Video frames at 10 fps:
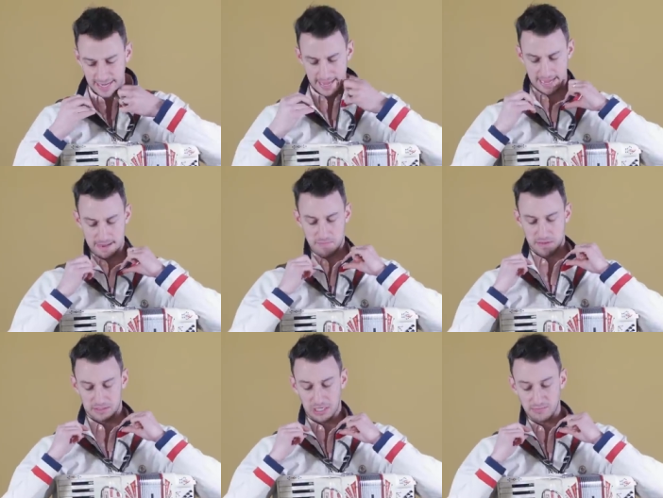Sorry,
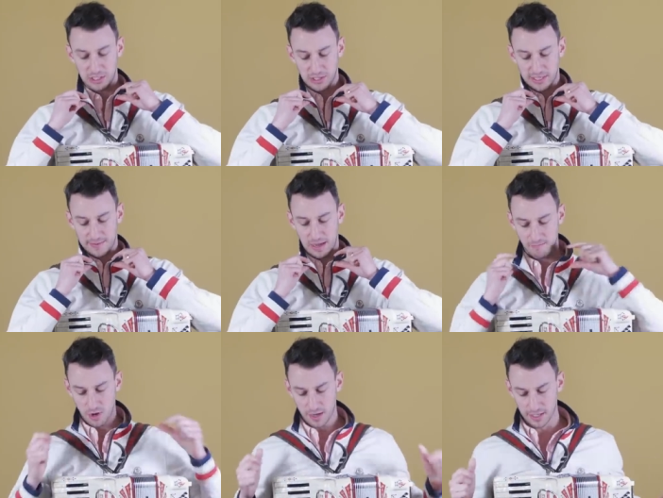I'm just looking at my
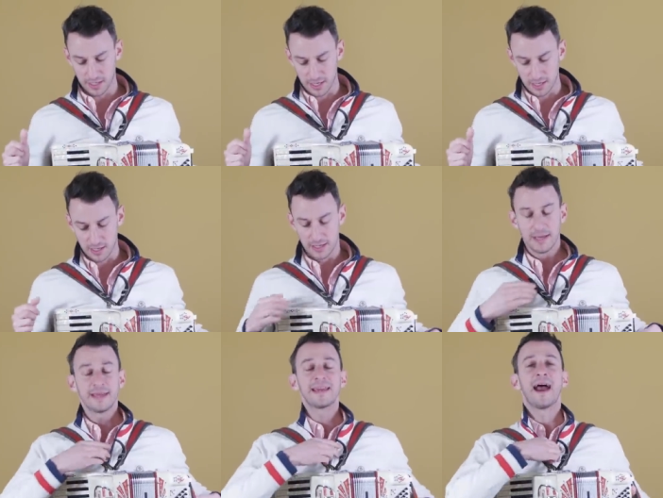monitor.
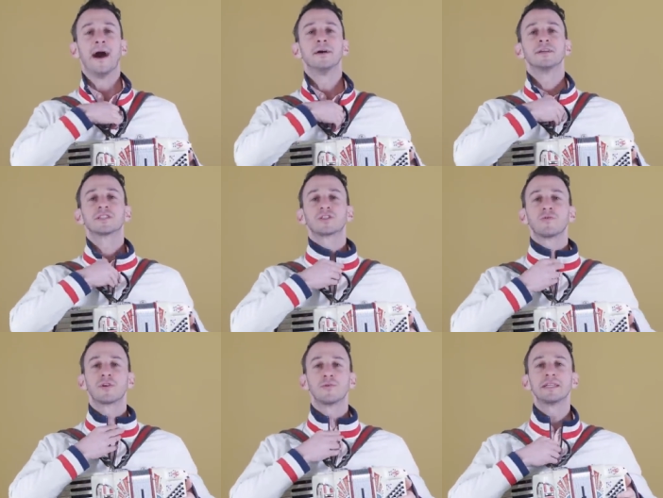Yeah, so
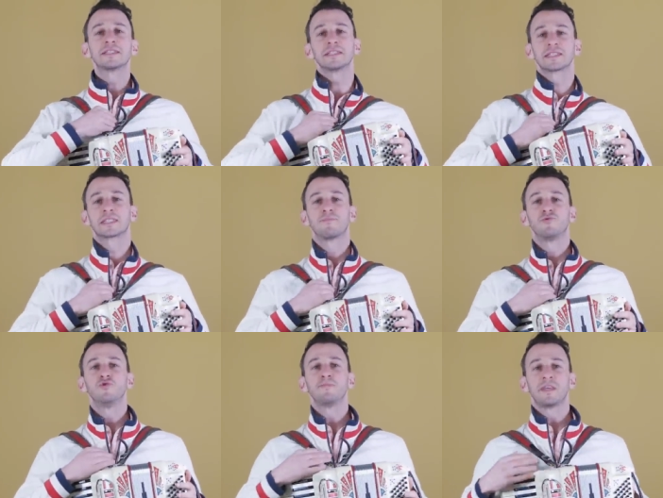there is some
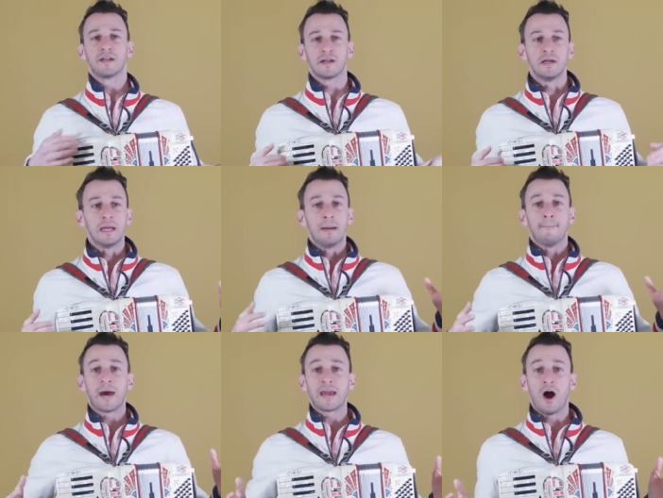room here.
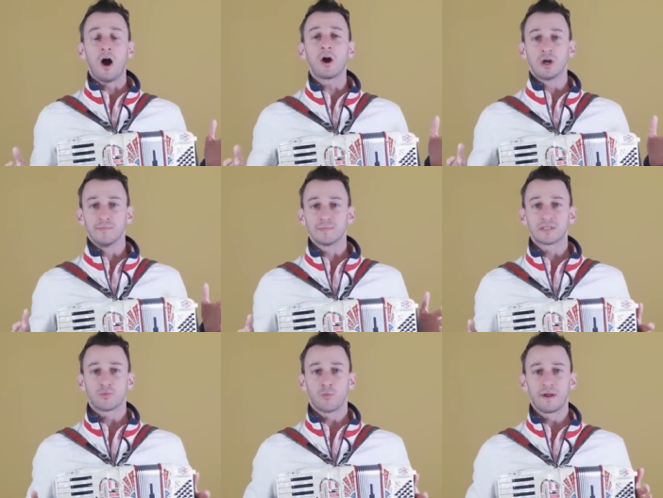My
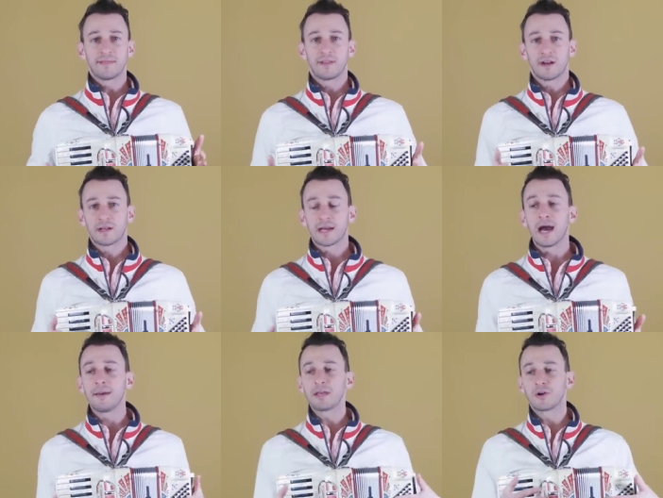arms, when they're
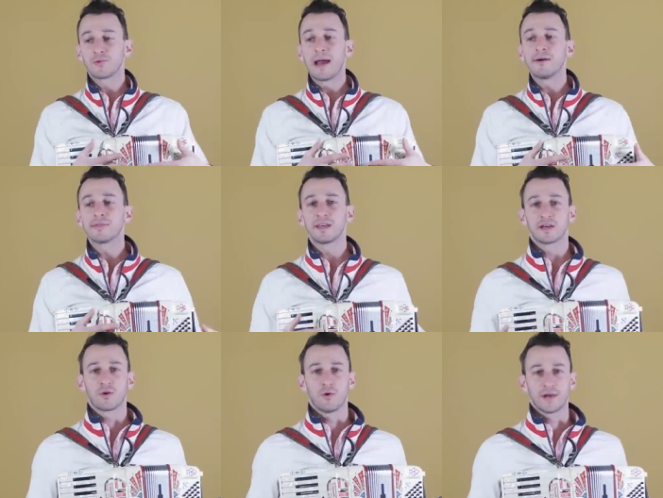coming around the
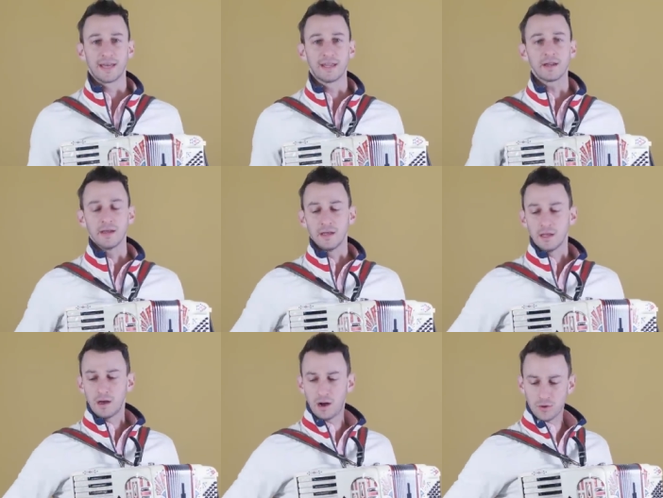accordion,
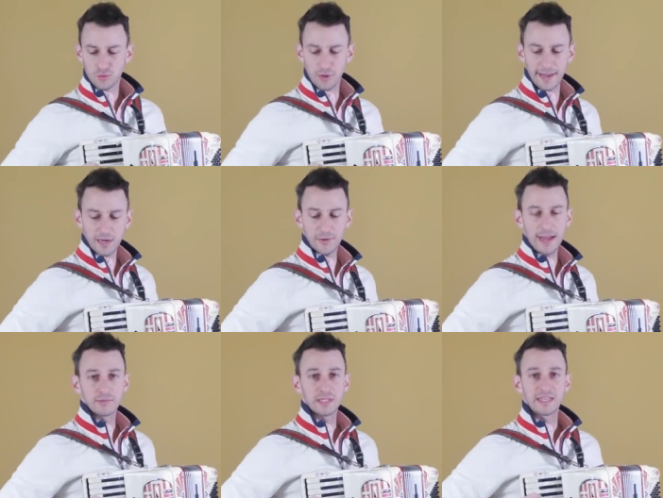are right
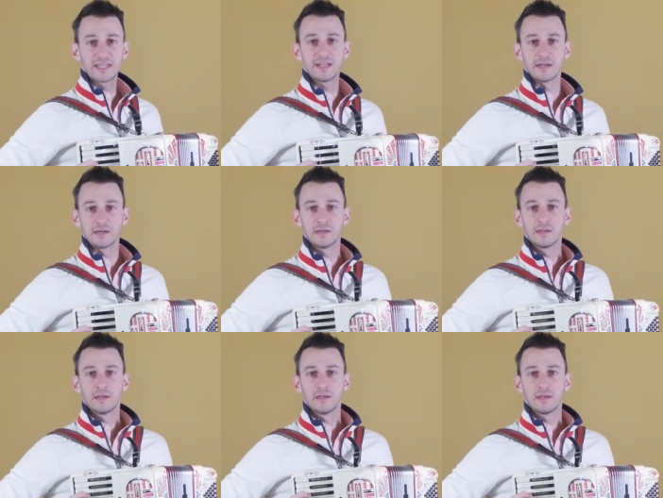around here.